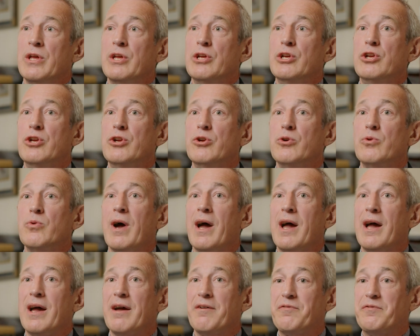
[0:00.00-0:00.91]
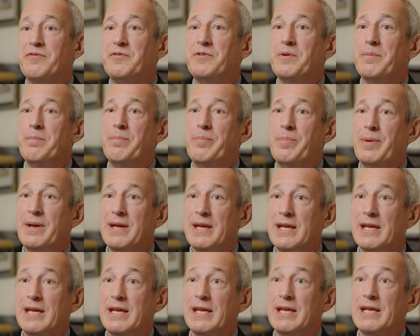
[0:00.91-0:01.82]
You have to
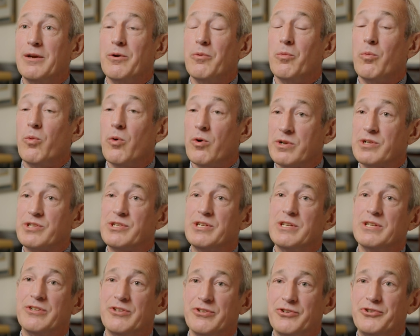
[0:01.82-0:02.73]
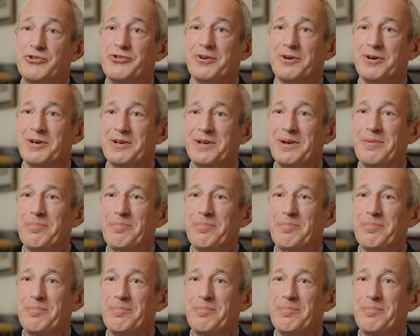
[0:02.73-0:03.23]
be wanting to try and